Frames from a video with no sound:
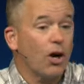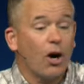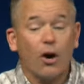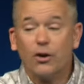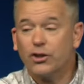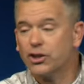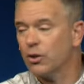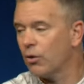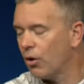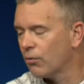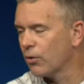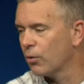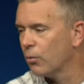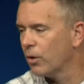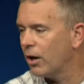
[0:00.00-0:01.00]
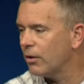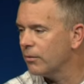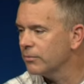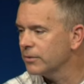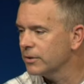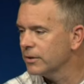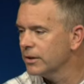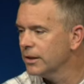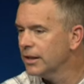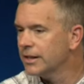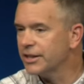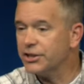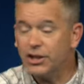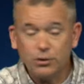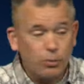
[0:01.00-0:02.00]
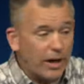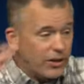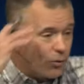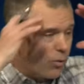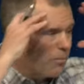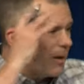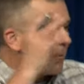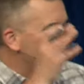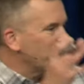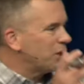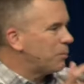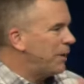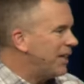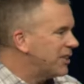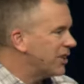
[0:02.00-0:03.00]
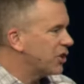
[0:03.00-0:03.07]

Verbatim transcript: are so overwhelmed. This is why the remembrance piece